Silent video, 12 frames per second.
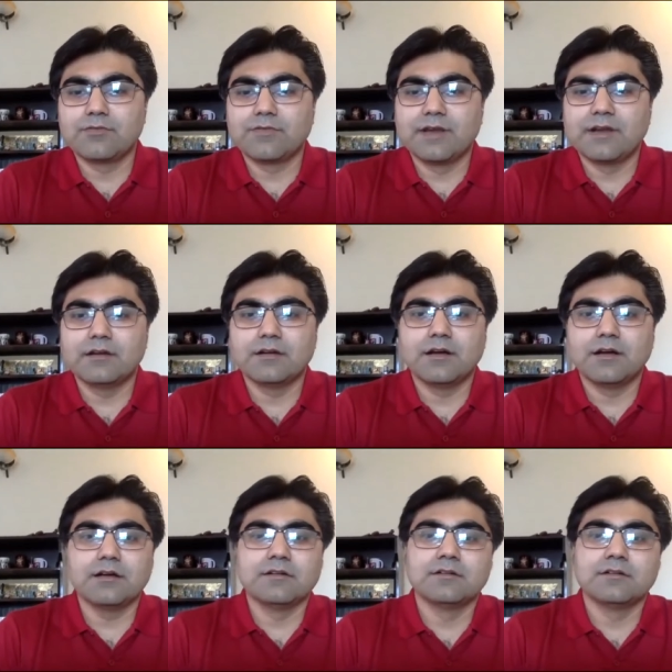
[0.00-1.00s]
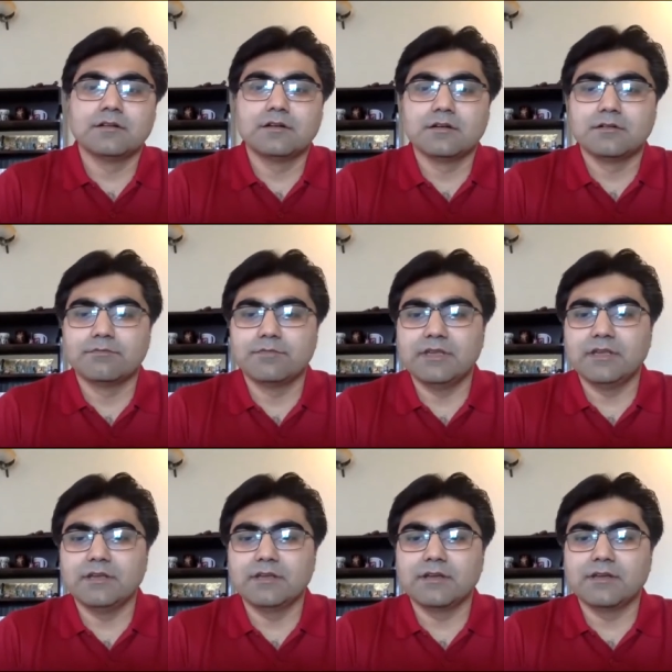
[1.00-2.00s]
friend. Uh,
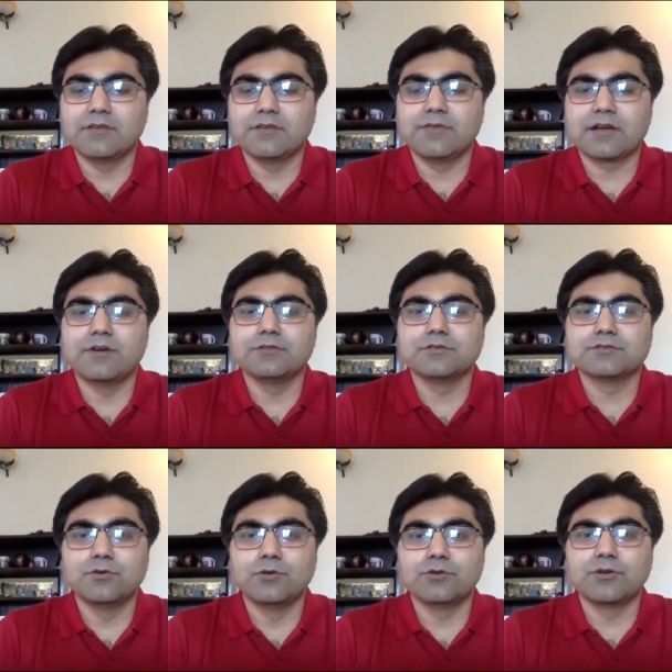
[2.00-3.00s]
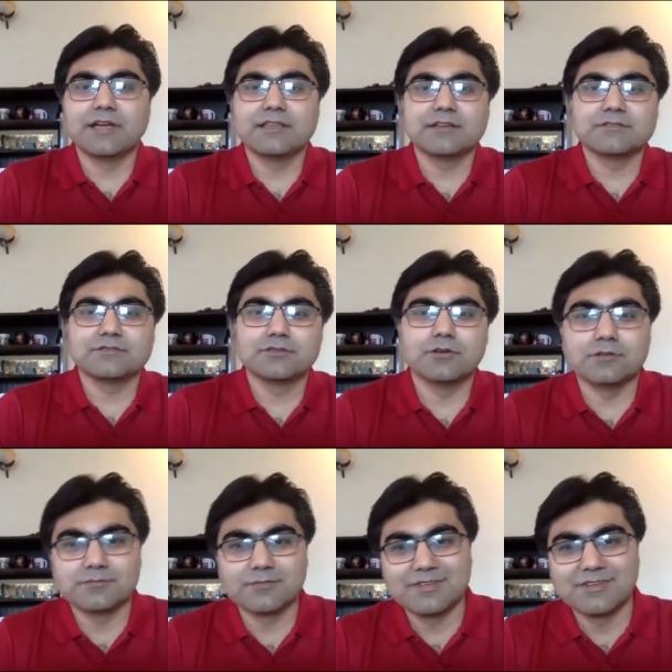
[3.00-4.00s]
we, in fact, went to the school together,
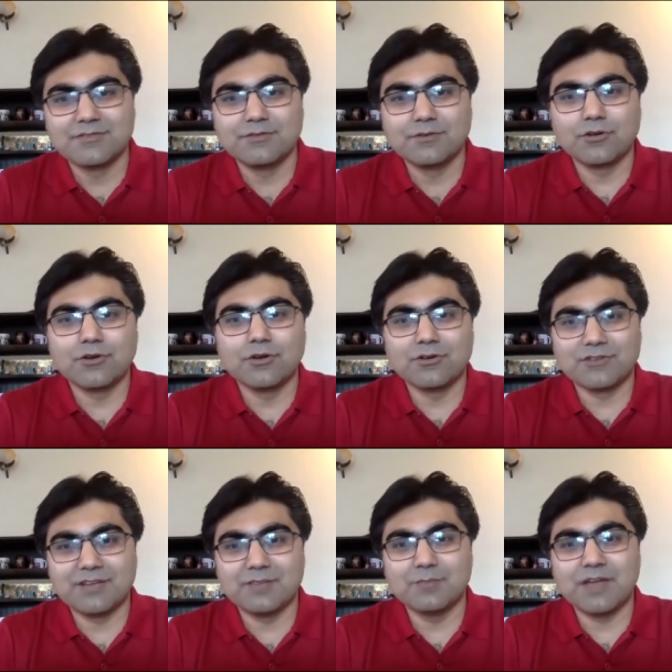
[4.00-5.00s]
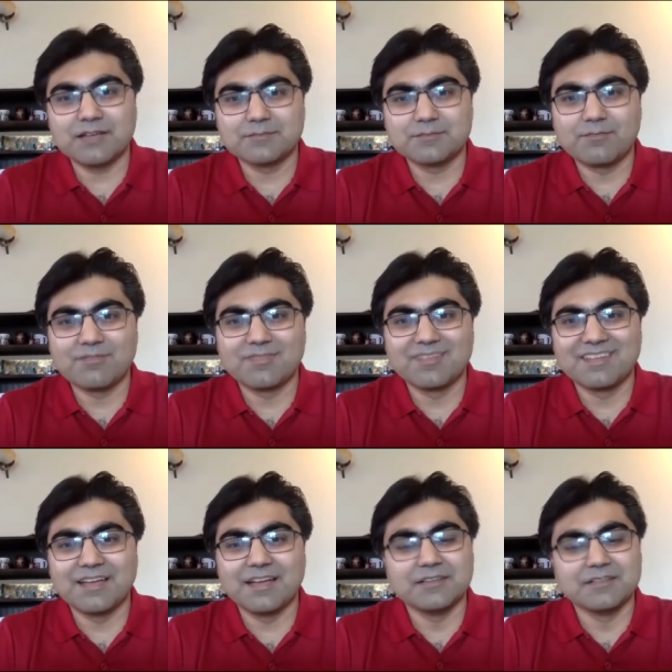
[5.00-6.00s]
so we go a long time back.
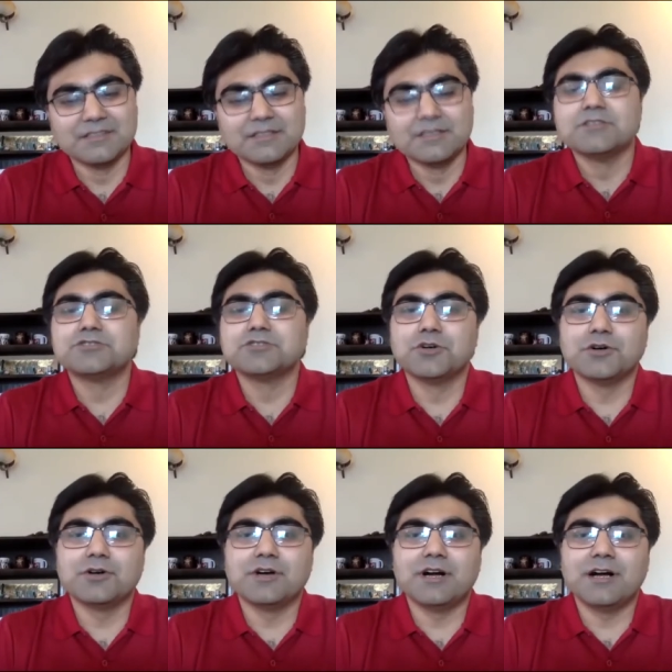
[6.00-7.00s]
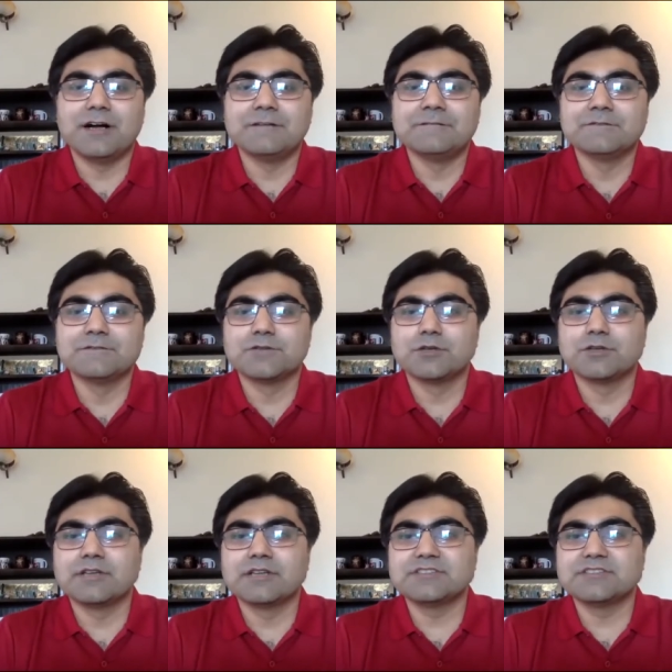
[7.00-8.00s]
Yeah. So, uh, so
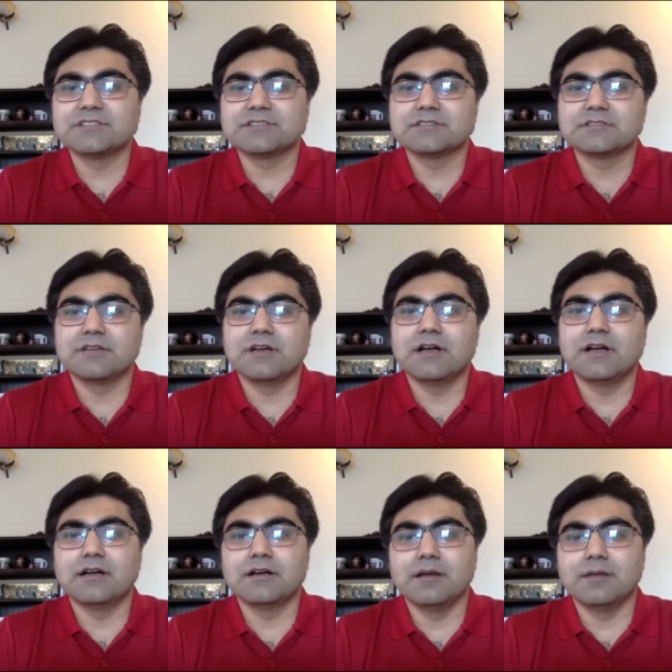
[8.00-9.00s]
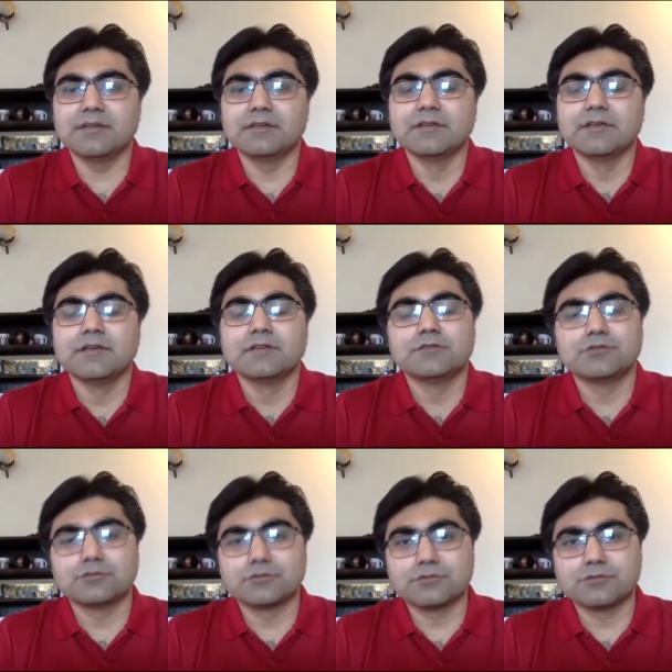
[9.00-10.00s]
let's just, uh, I mean, so
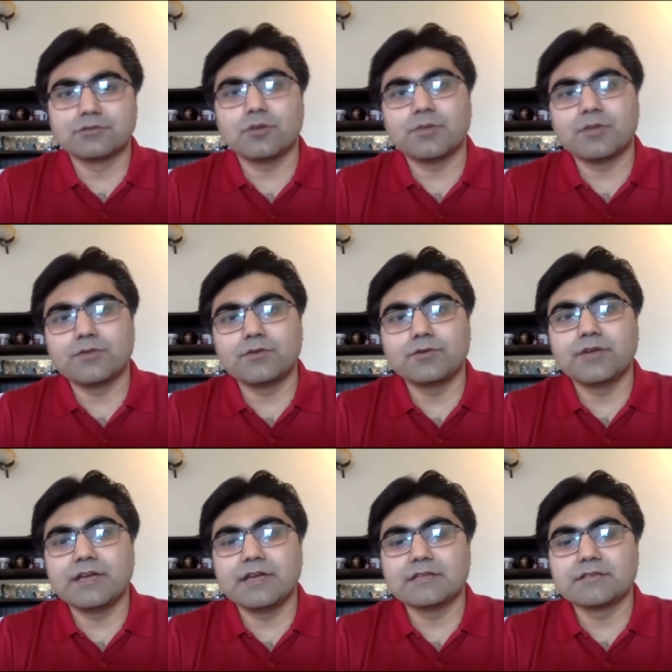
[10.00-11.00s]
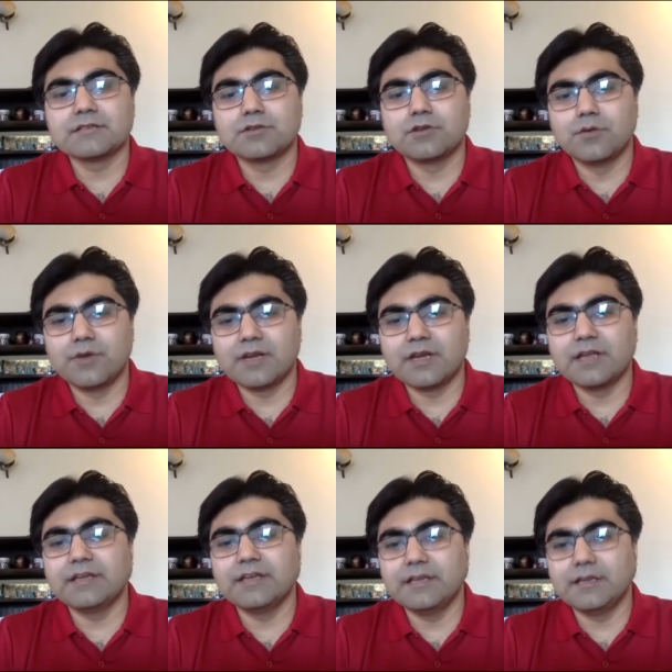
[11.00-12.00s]
the, so the topic for today is
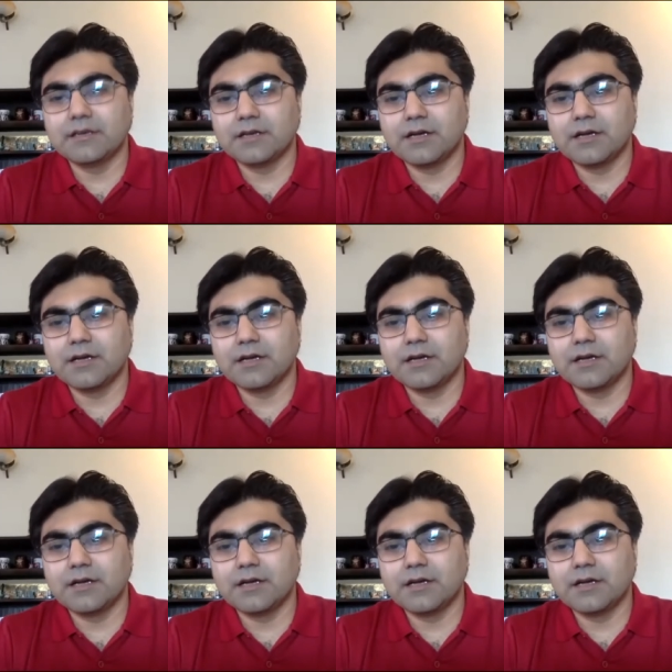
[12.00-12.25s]
COVID-19